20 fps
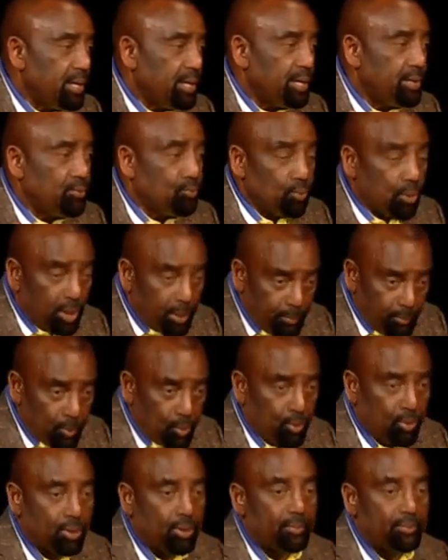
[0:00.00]
shooting and all this
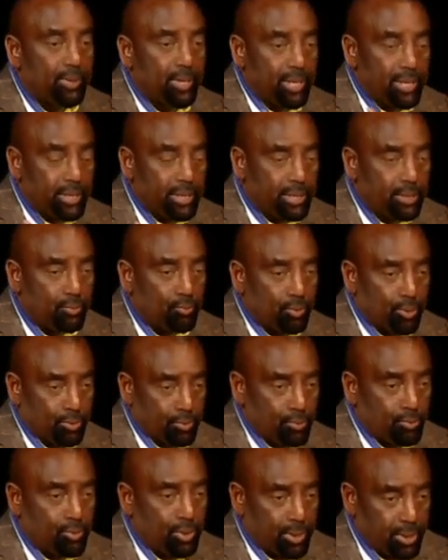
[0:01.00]
stuff south of
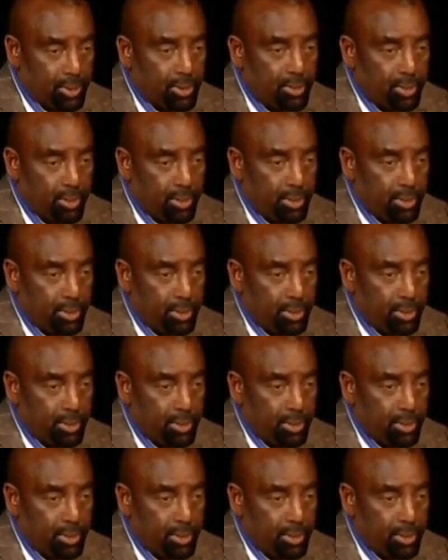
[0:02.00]
Africa.